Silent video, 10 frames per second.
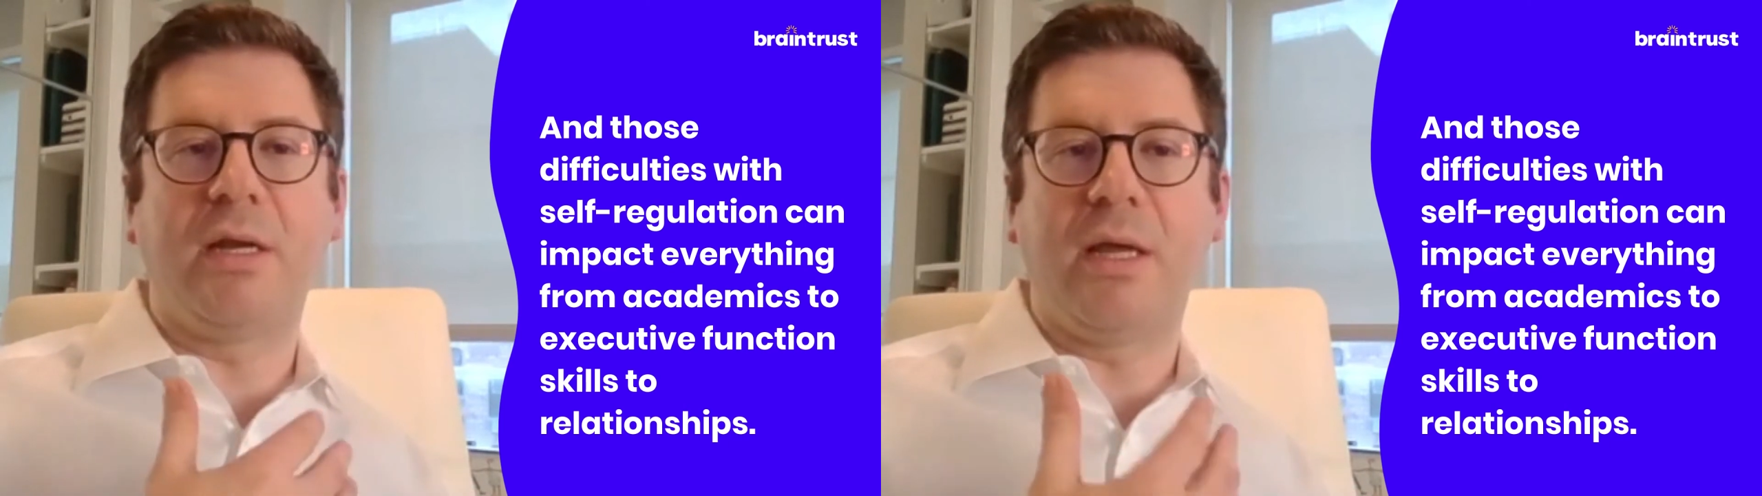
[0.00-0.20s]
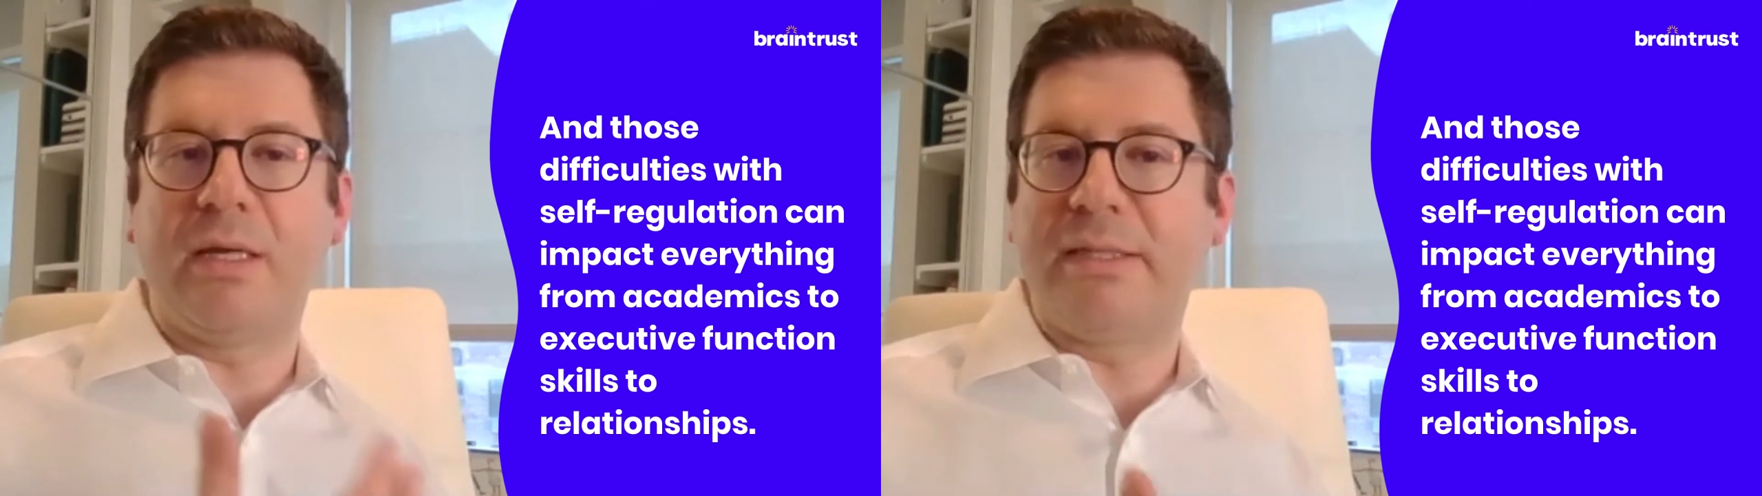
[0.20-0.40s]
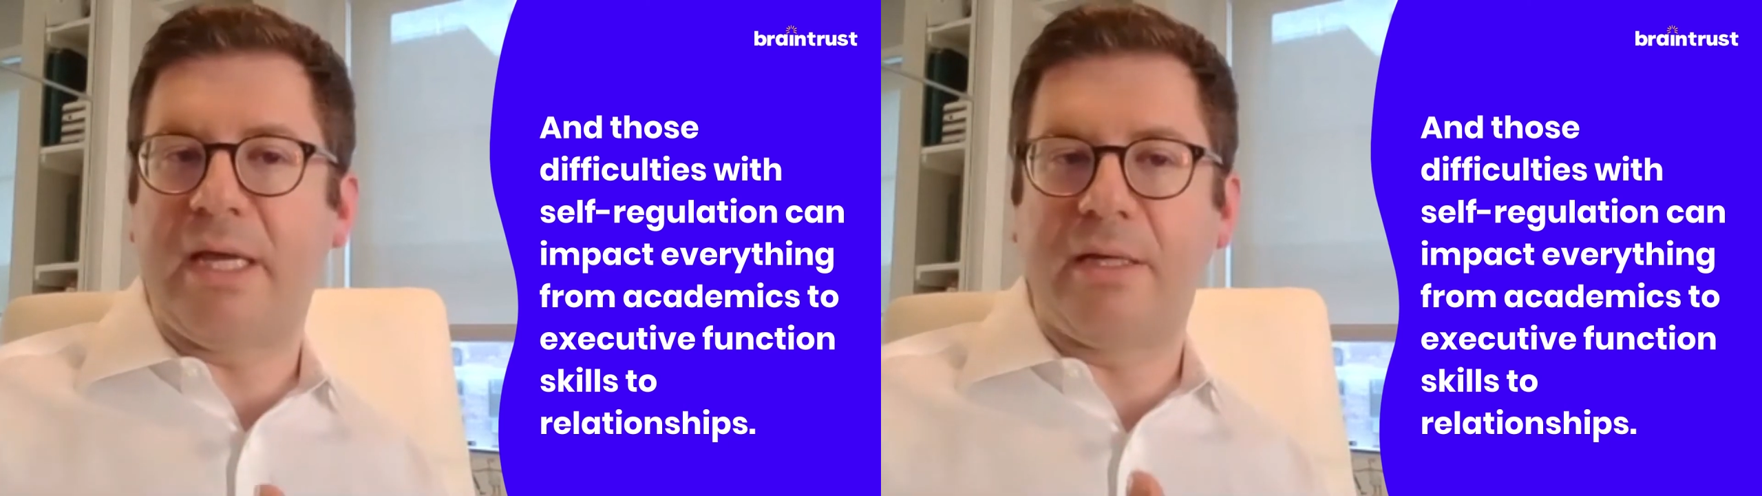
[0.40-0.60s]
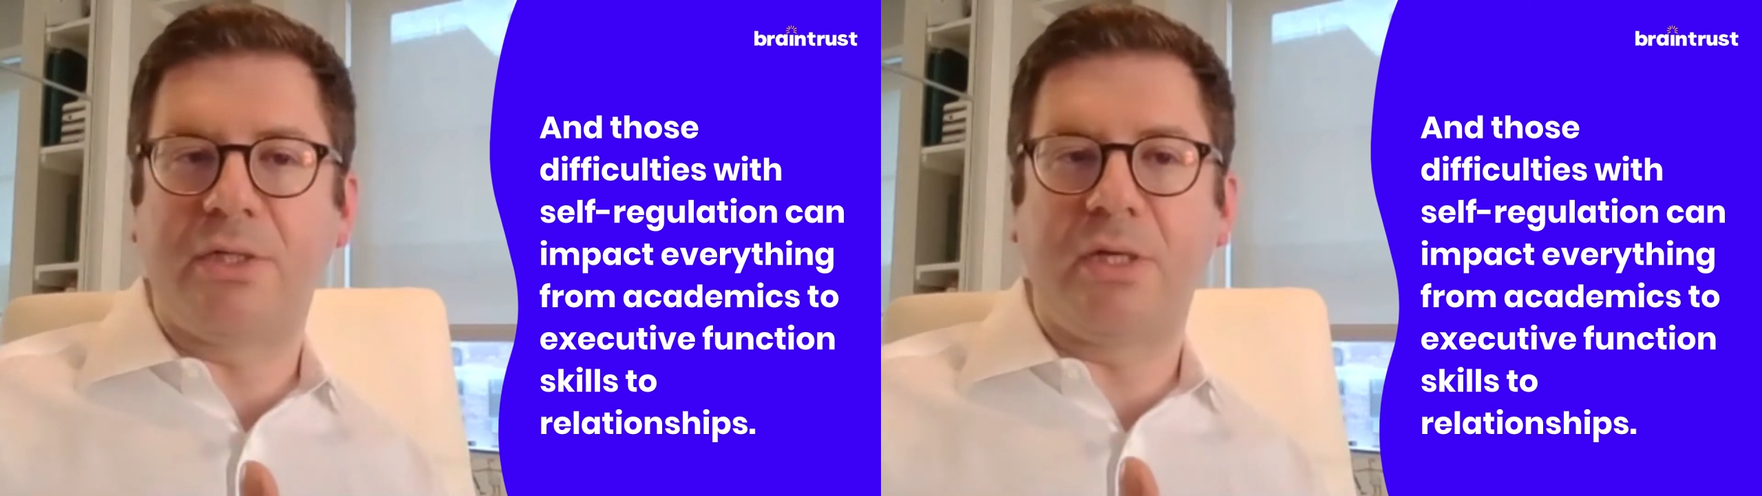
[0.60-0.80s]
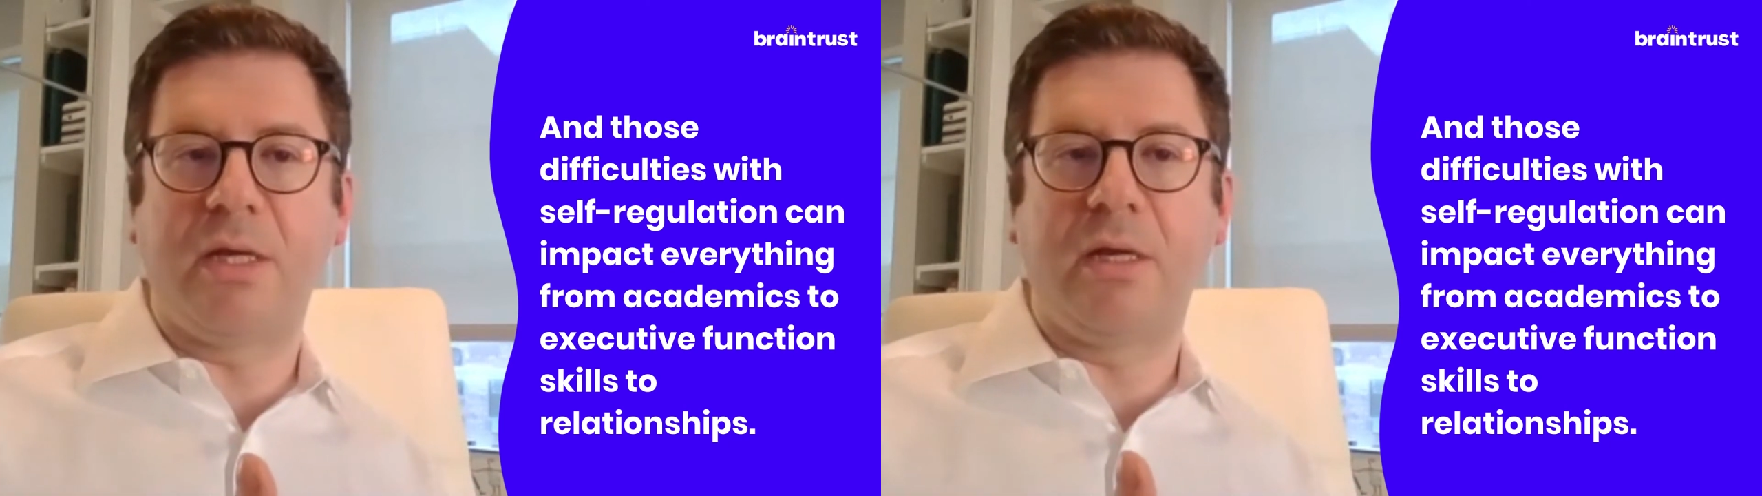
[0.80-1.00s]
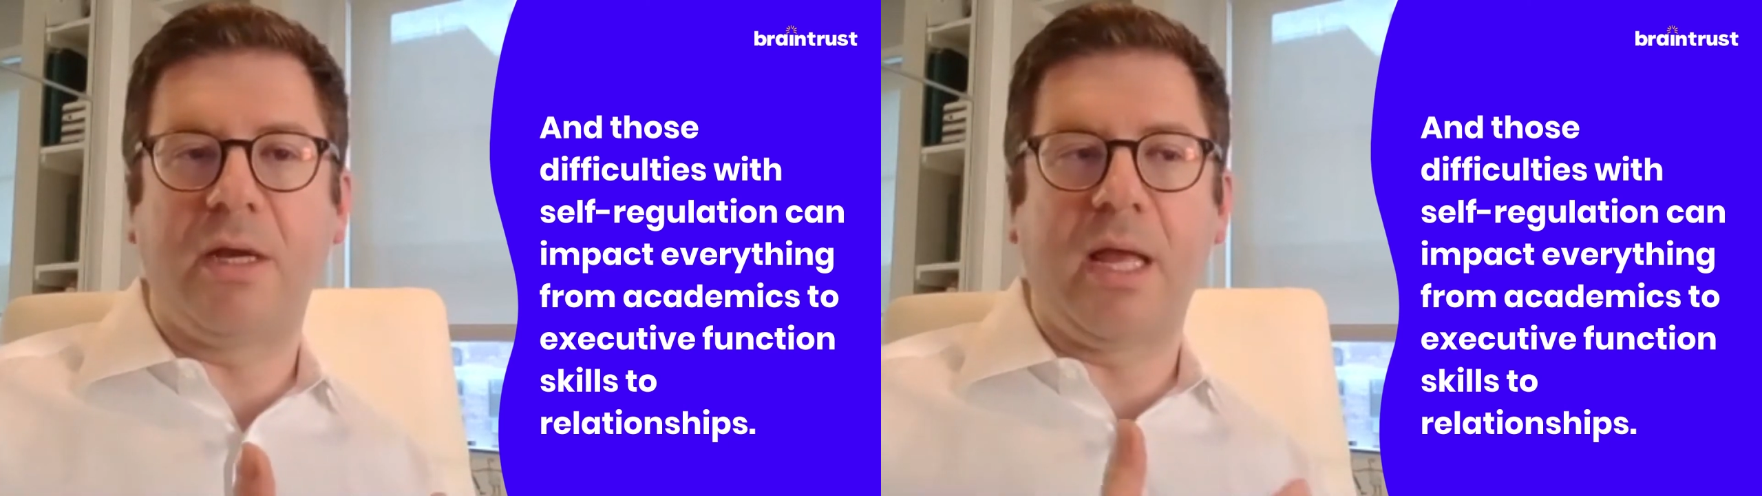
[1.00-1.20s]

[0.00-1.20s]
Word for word: and attention